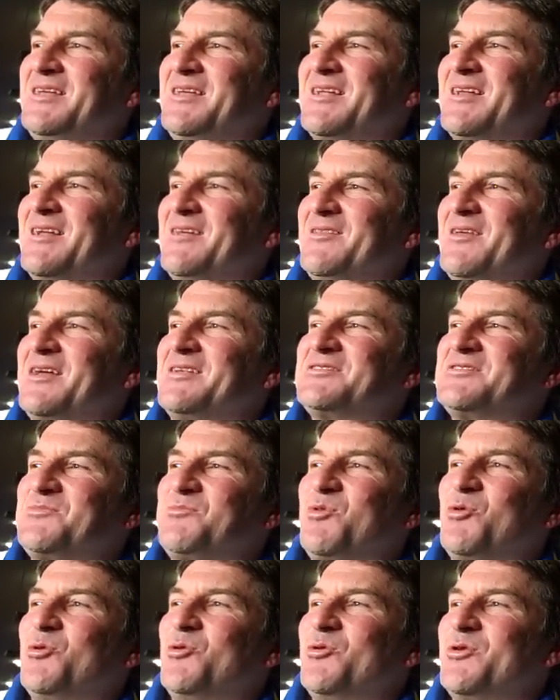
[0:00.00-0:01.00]
that
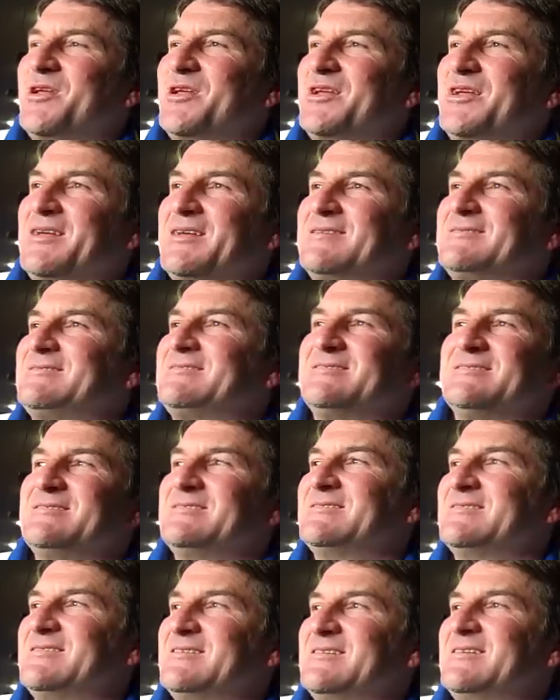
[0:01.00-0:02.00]
sporting,
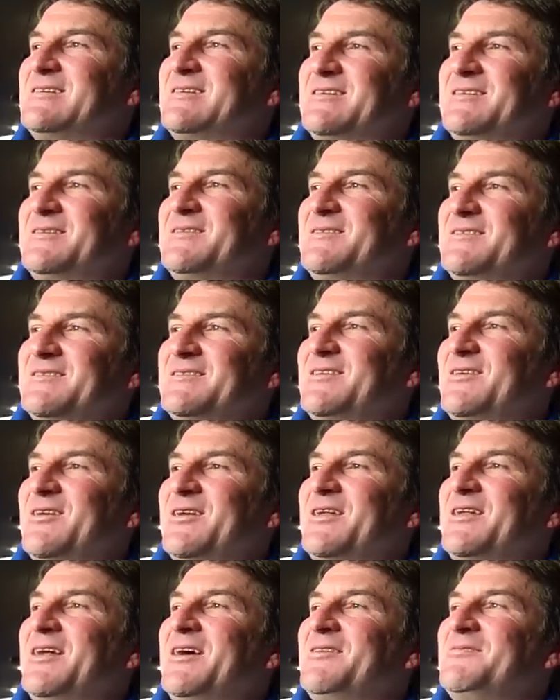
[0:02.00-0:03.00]
where
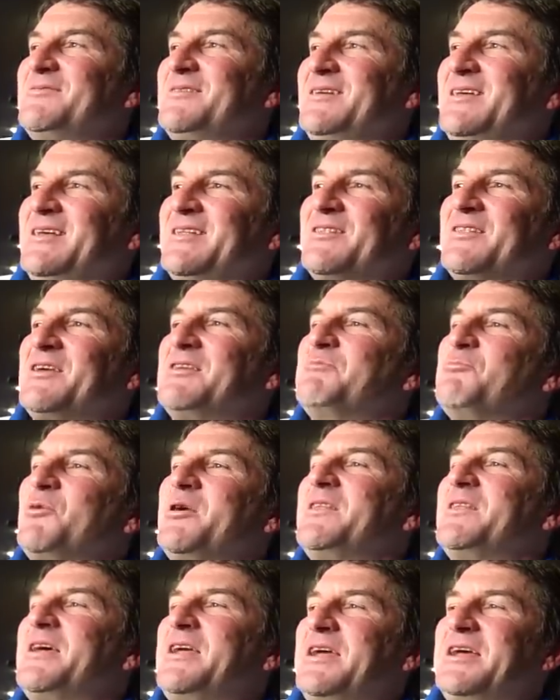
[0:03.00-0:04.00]

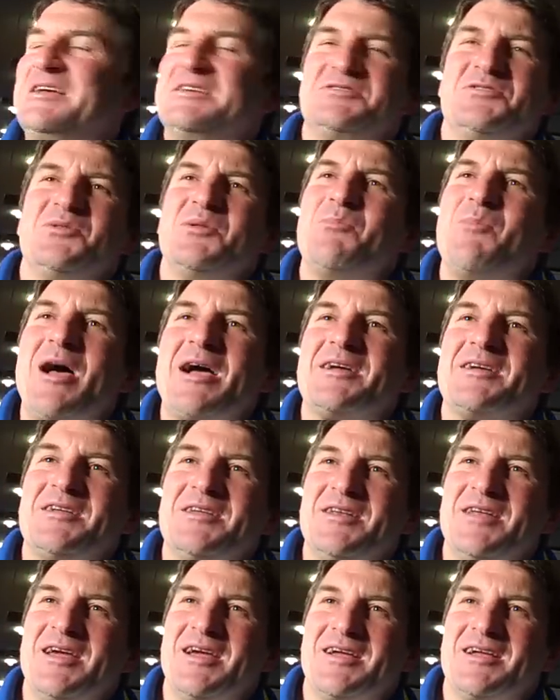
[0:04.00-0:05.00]
the hairs on the back of
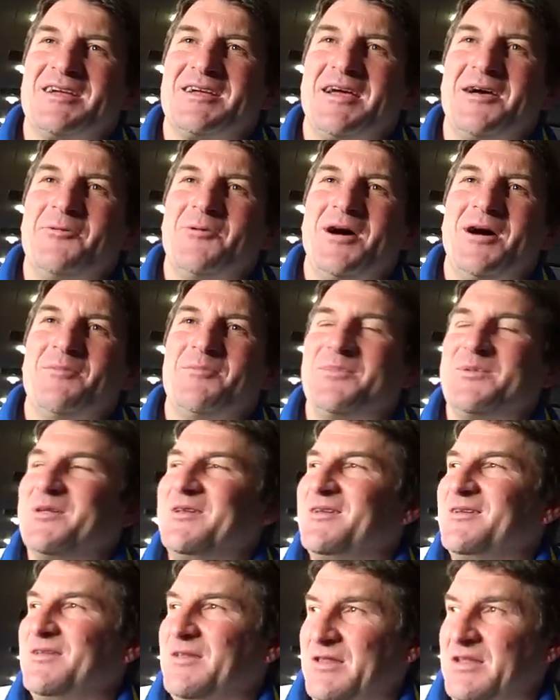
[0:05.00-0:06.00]
your neck go up.
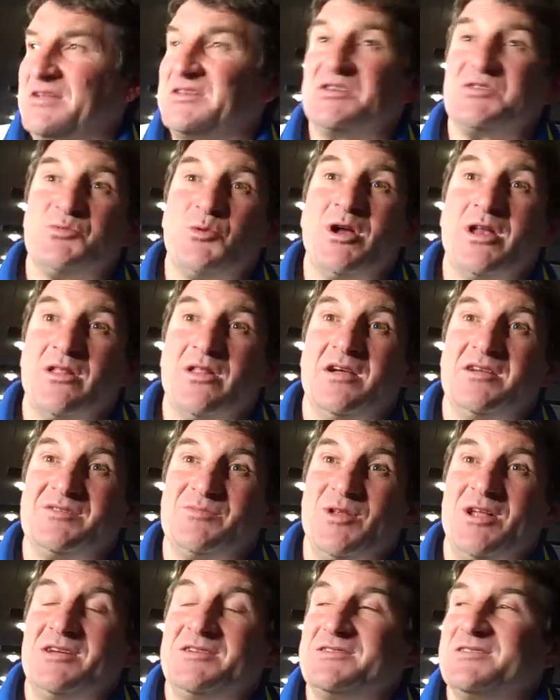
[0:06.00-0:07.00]
And this is one of
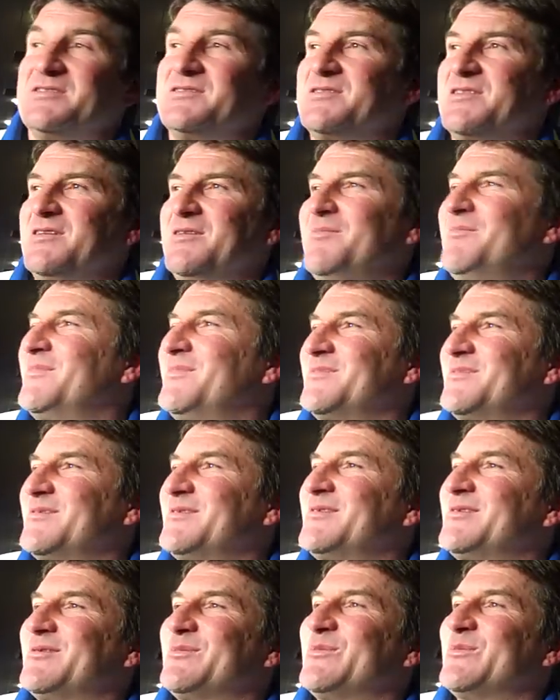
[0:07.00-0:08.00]
those places
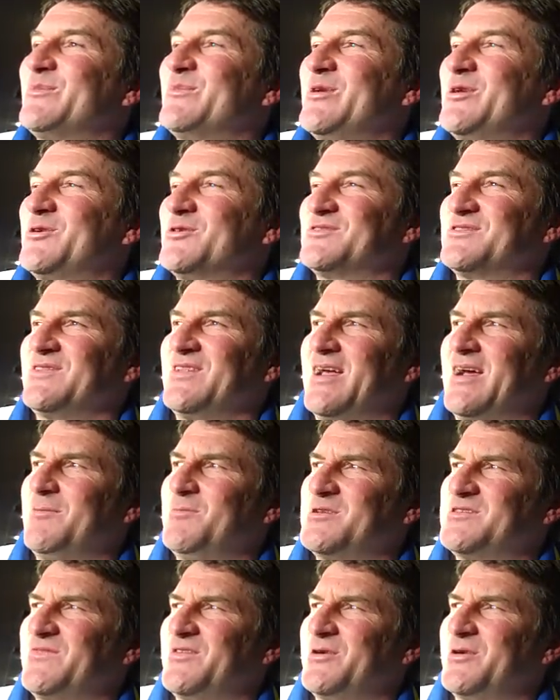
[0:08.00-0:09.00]
because of the
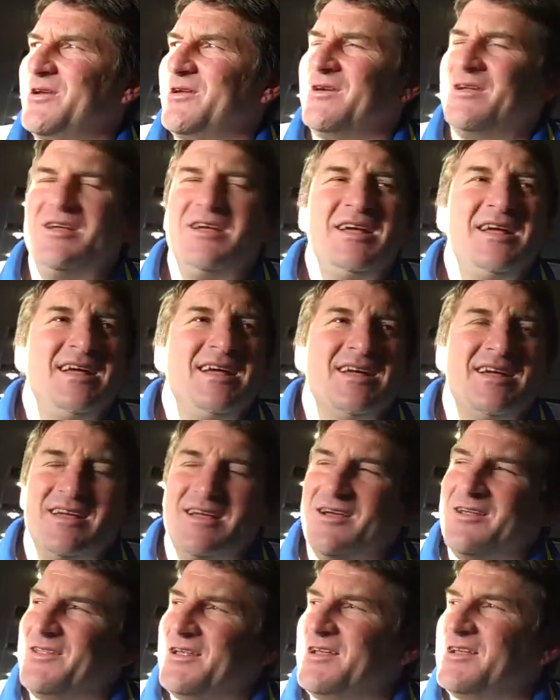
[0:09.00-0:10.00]
atmosphere. And
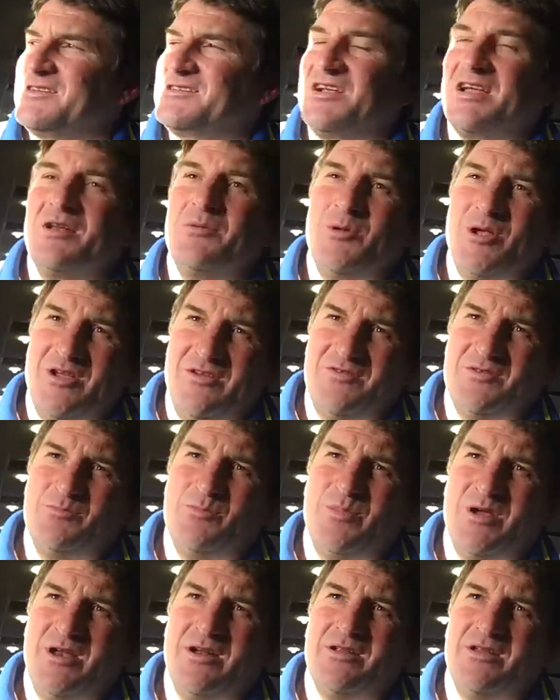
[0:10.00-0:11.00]
I think it's going to be
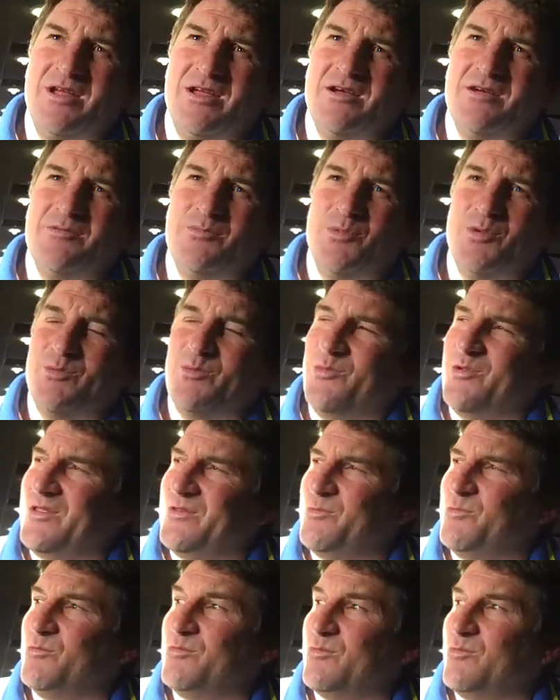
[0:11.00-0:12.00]
even better now
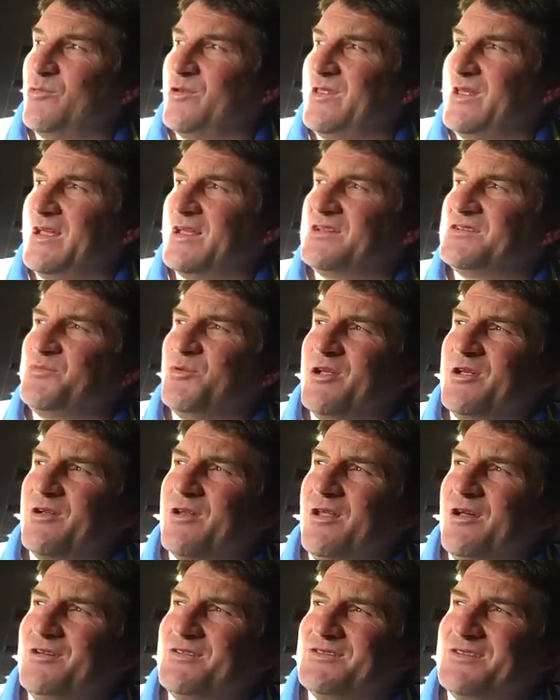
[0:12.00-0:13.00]
with the ends being
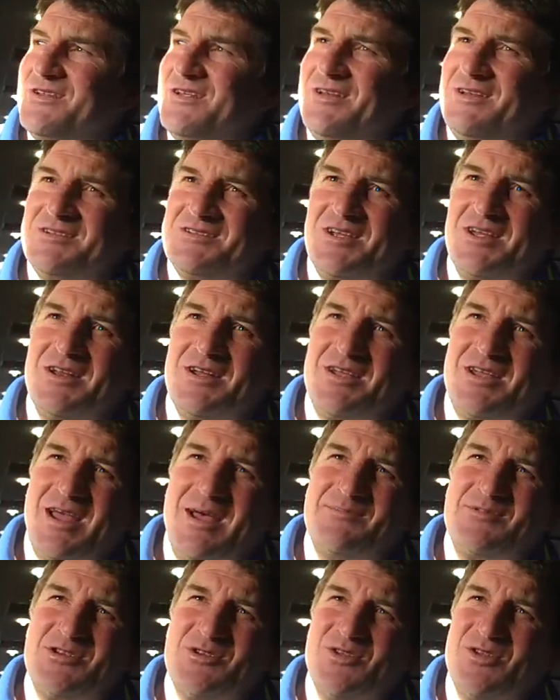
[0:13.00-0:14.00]
closed in. It's going to
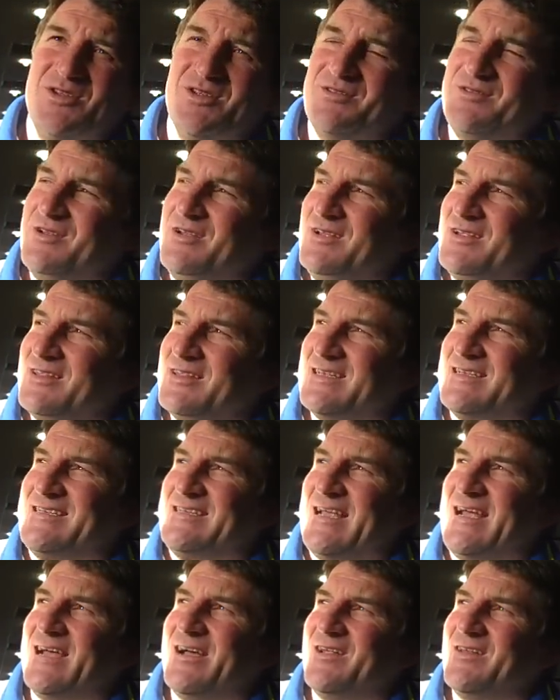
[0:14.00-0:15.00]
capture the
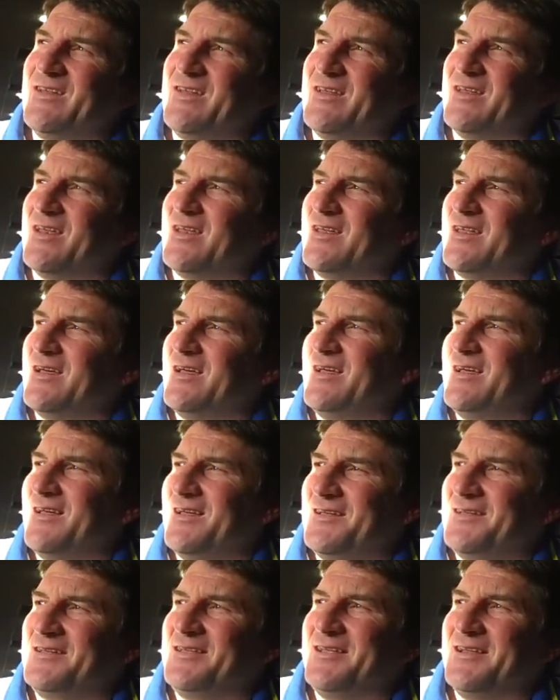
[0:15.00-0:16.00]
sound. And,
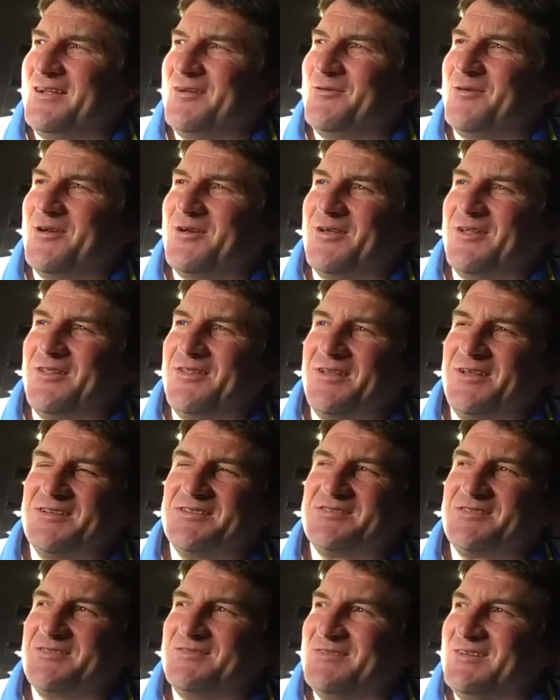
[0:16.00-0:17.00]
I think
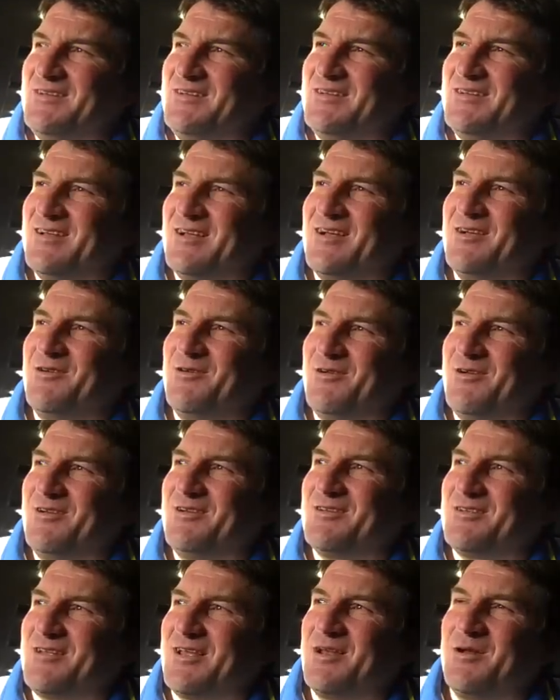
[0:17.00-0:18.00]
it's
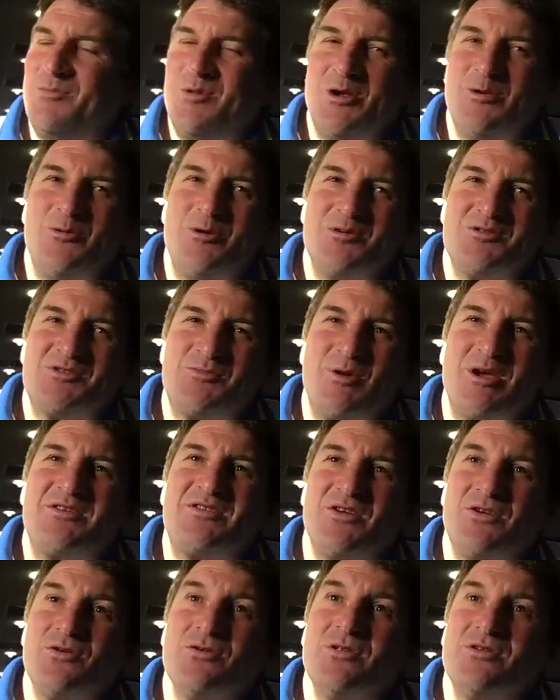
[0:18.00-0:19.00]
going to be a real
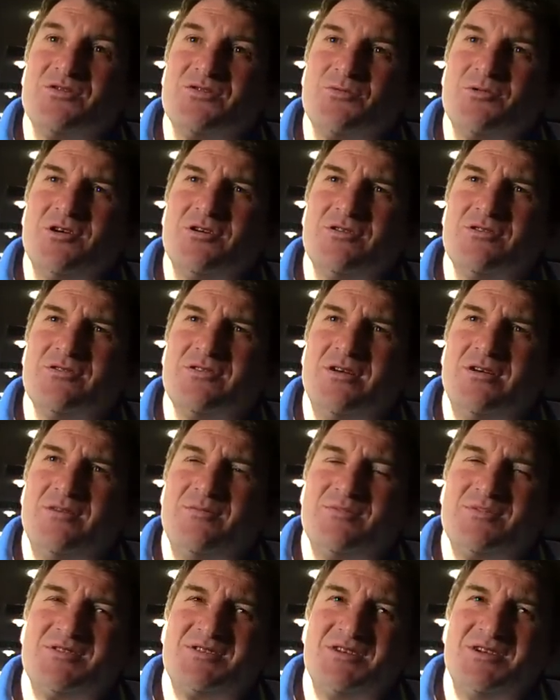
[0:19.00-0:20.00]
spectacle as well,
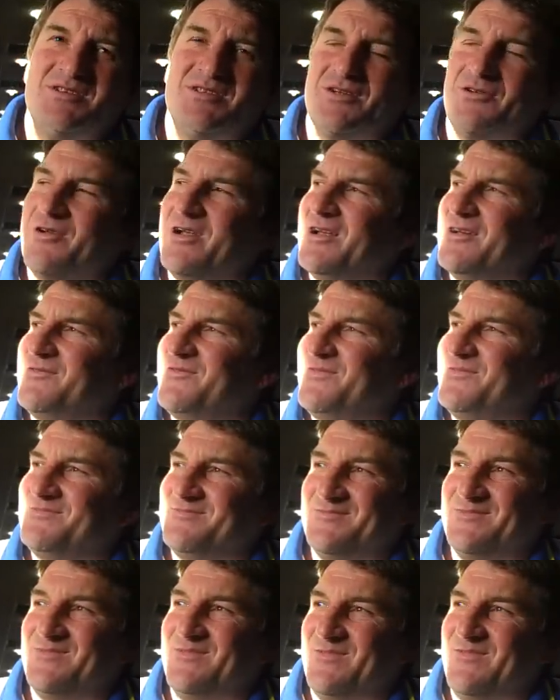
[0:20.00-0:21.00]
seeing the ground
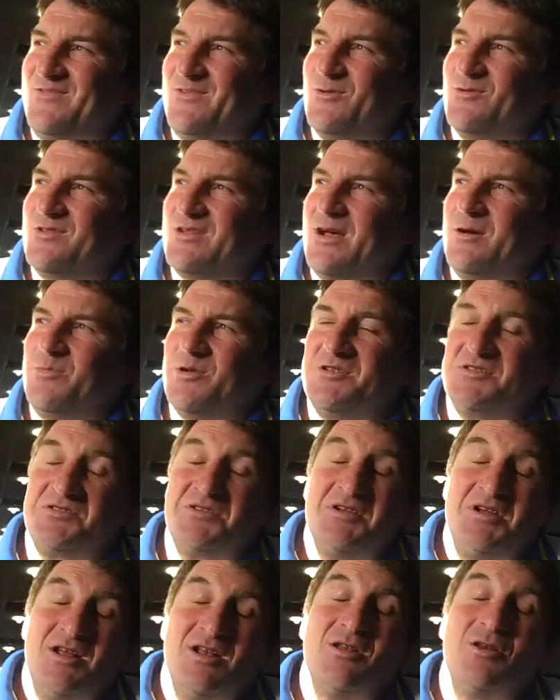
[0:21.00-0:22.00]
filled up
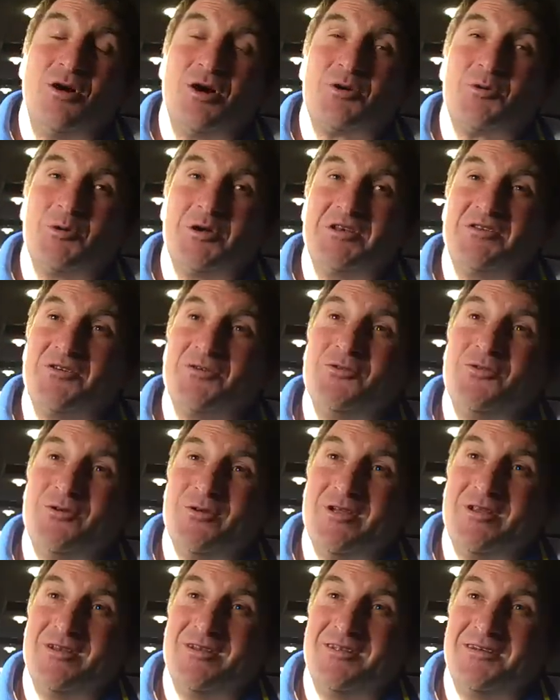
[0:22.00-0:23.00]
as like we do
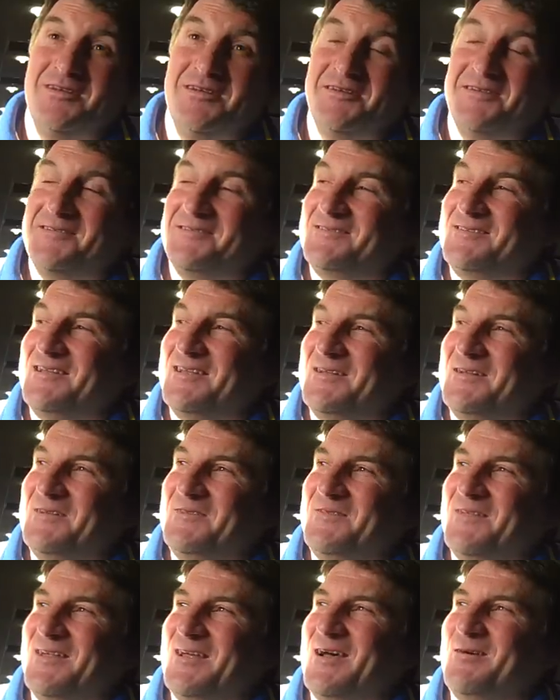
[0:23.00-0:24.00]
and,
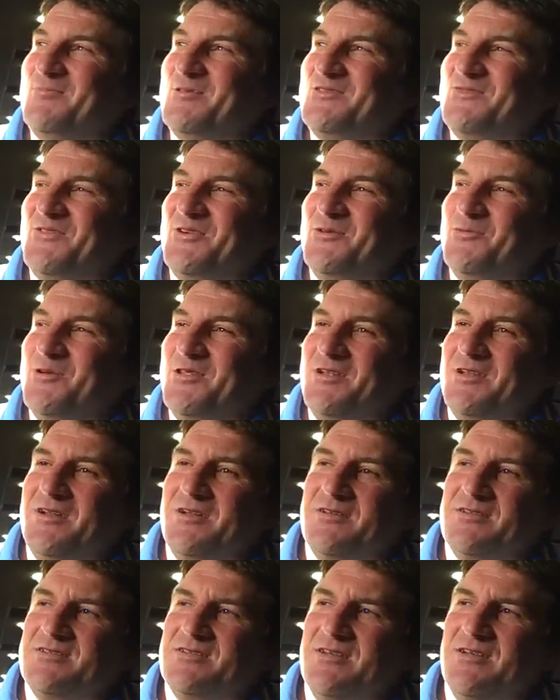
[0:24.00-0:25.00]
the atmosphere within
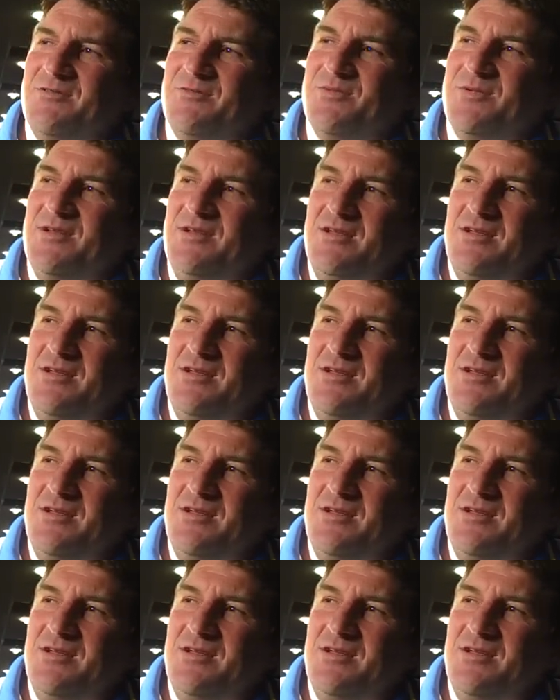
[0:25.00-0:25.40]
it. So,